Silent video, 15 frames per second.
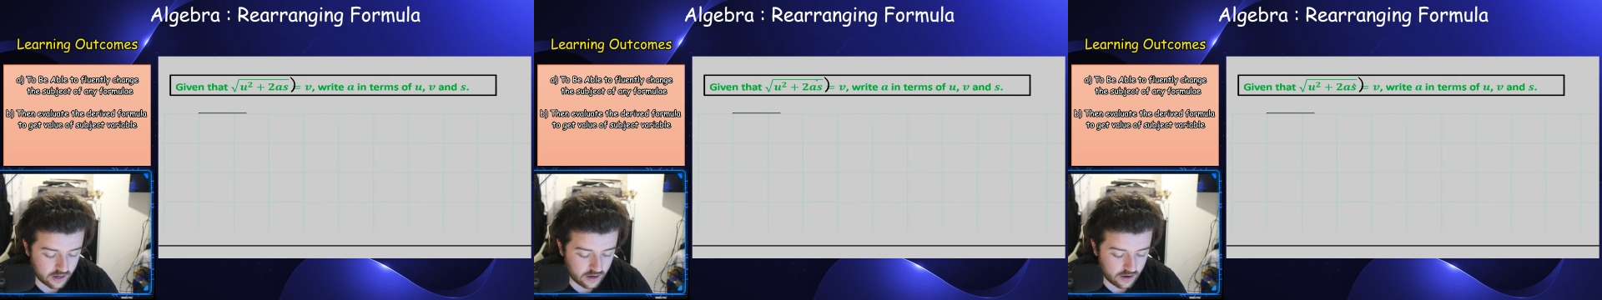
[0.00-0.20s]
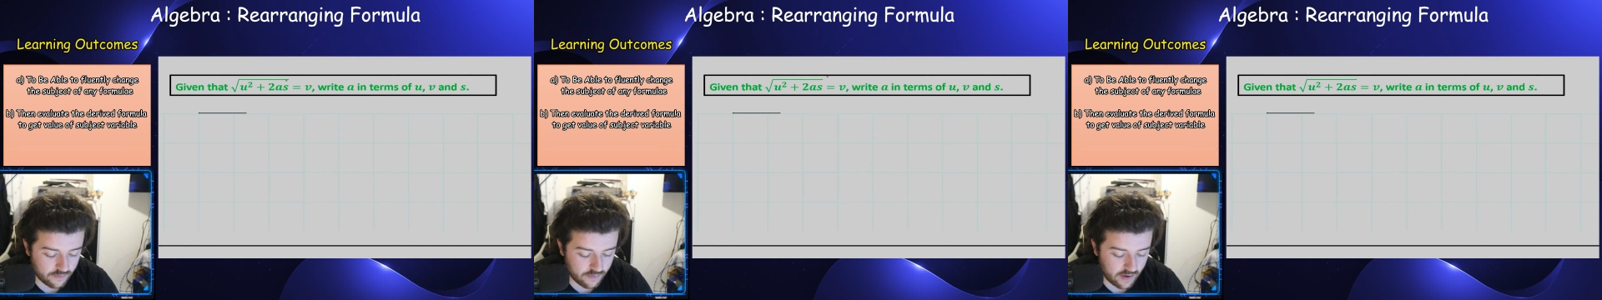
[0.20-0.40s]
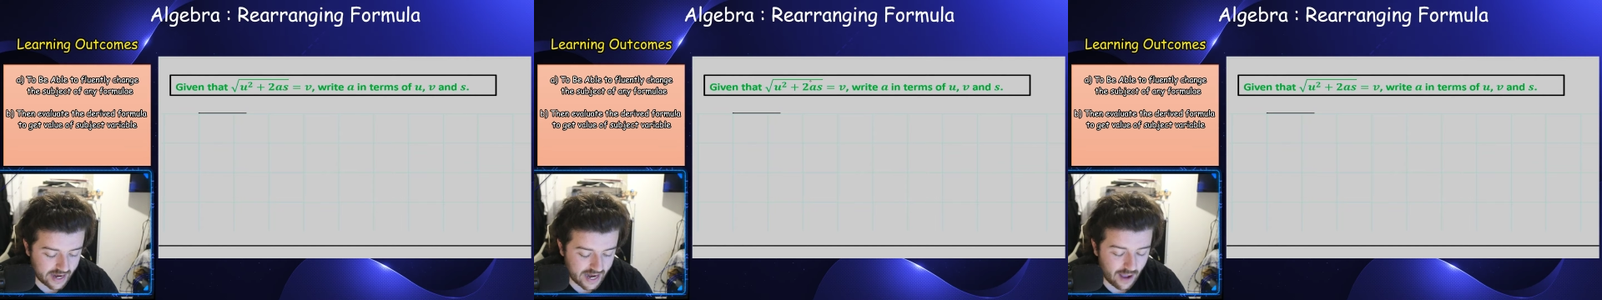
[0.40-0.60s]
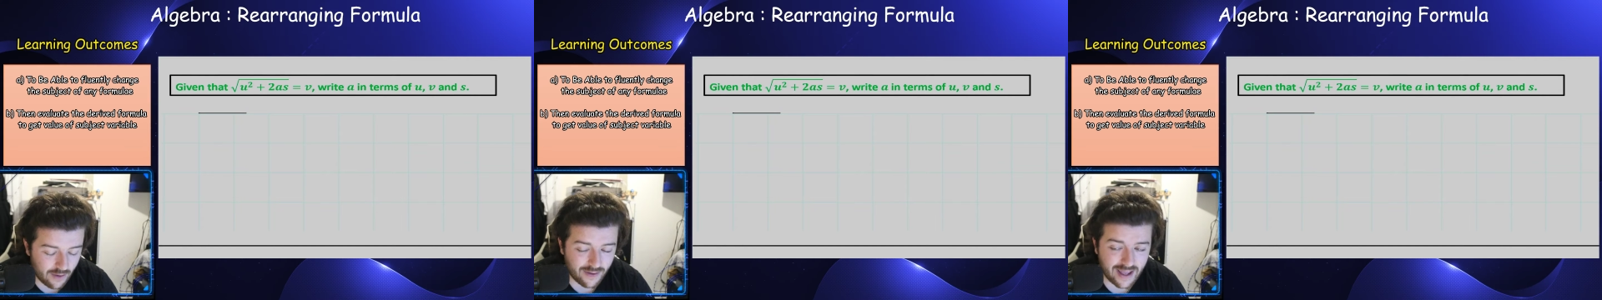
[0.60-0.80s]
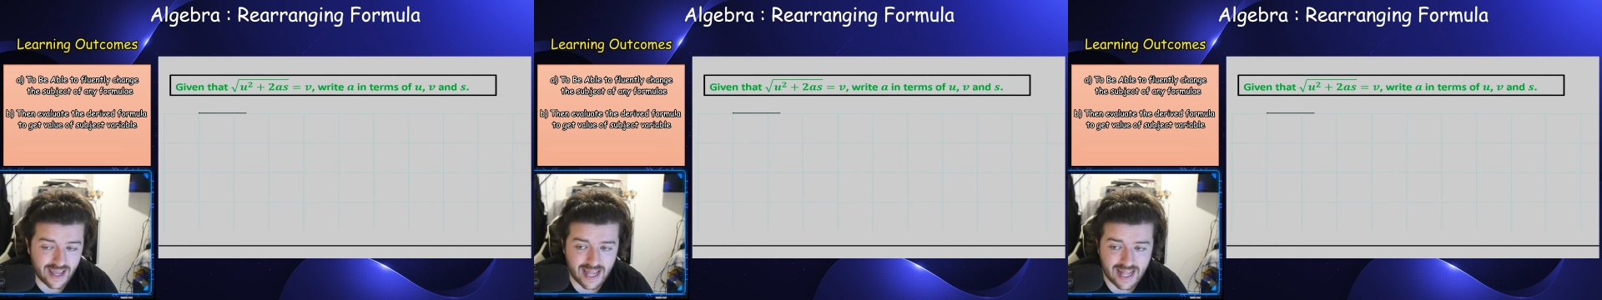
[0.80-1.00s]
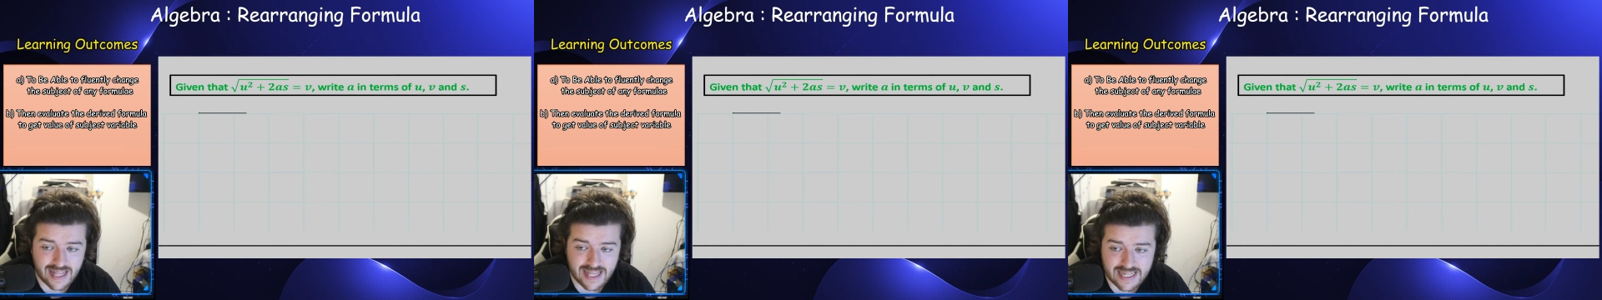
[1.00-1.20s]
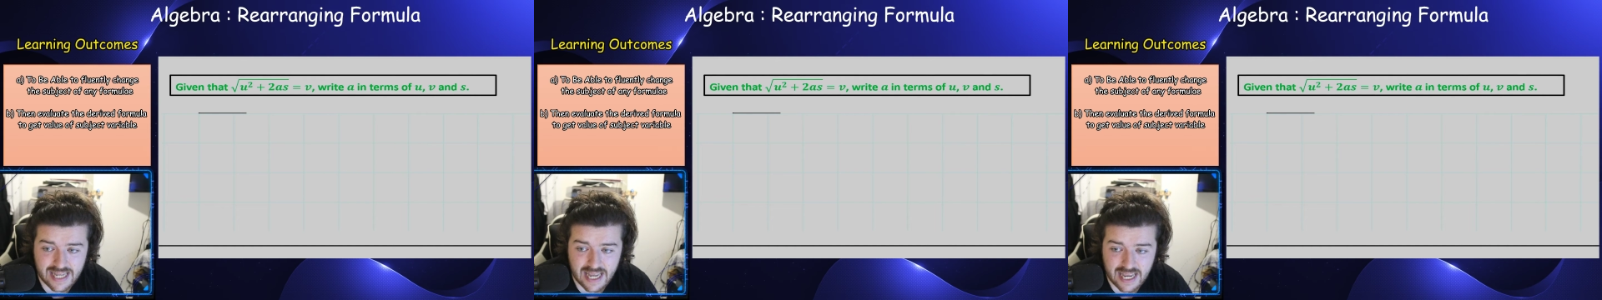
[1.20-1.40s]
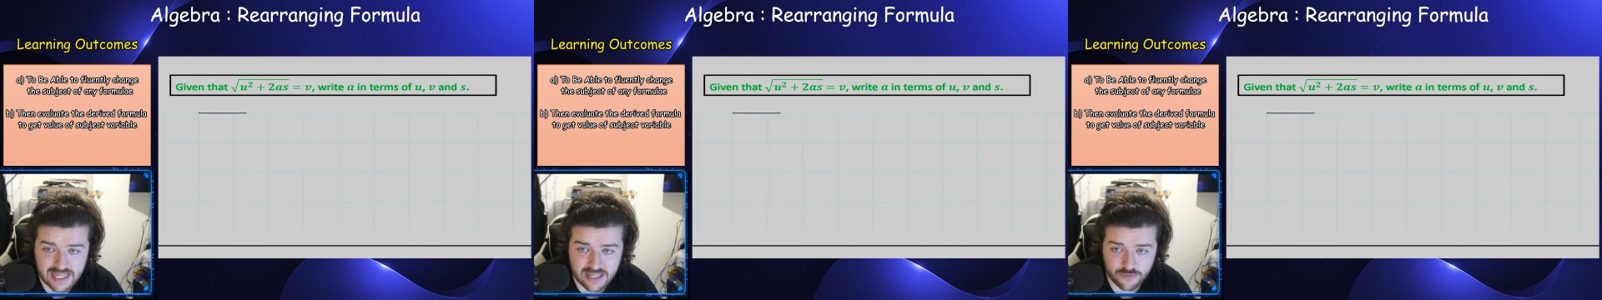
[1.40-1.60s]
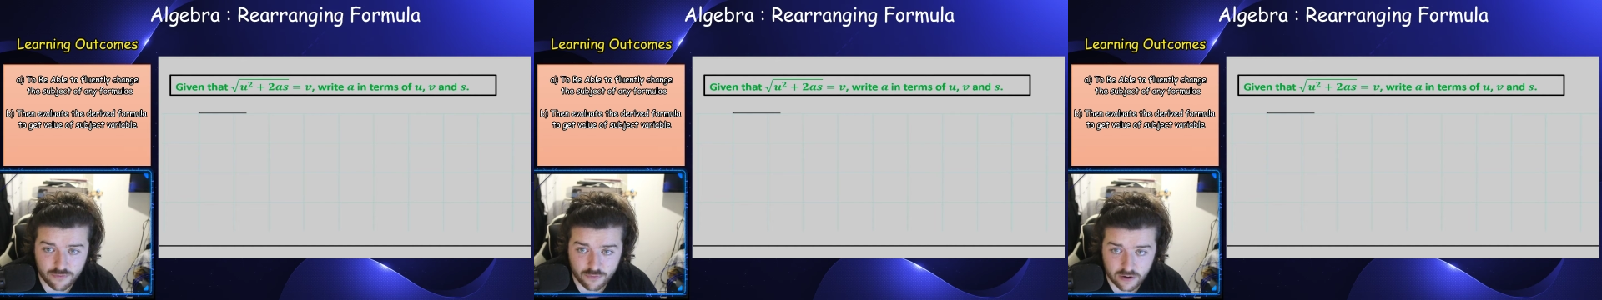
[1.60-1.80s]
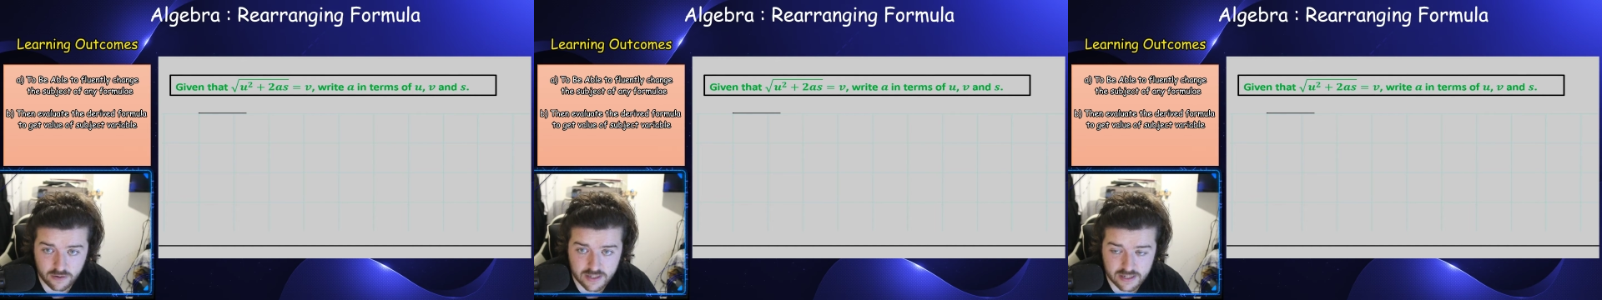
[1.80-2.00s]
Right now, indices and
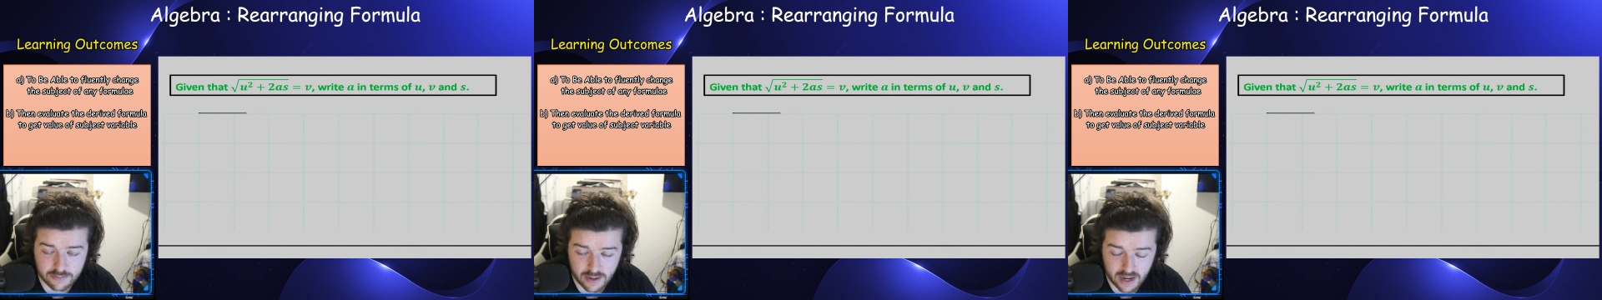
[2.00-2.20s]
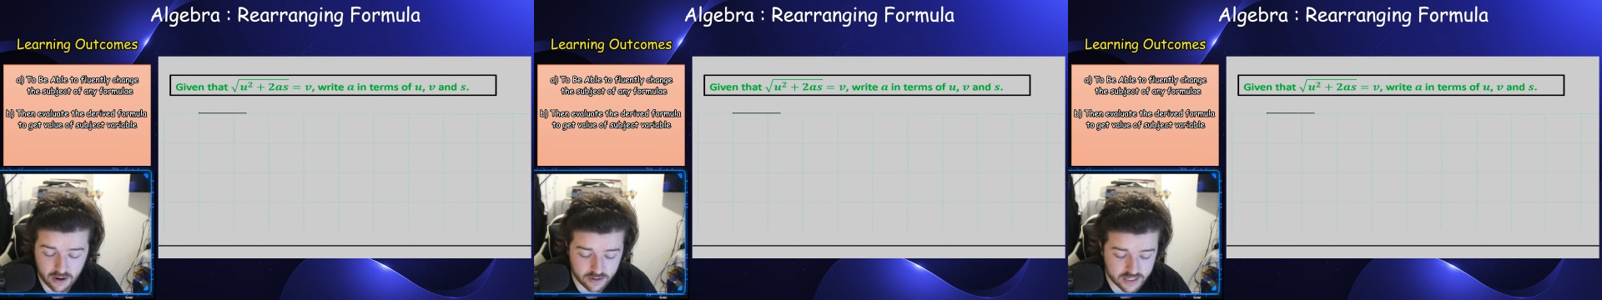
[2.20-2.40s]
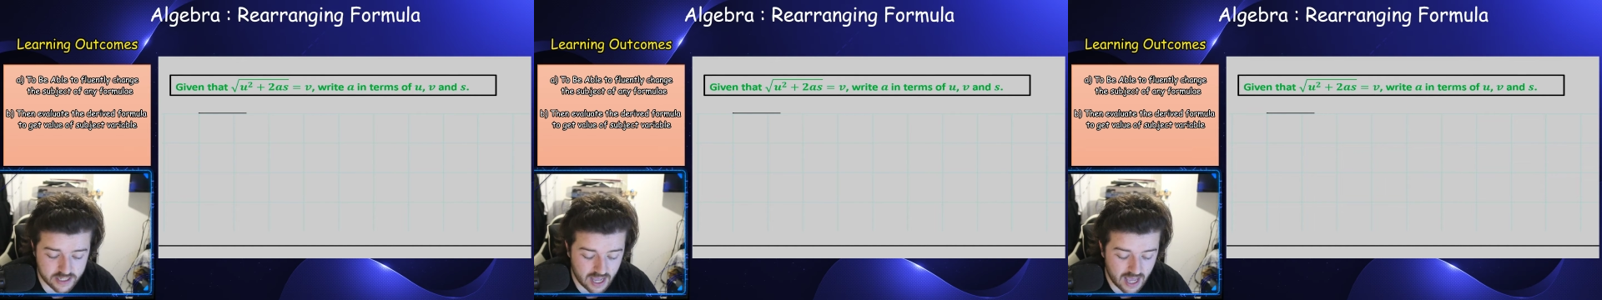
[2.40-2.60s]
roots and powers.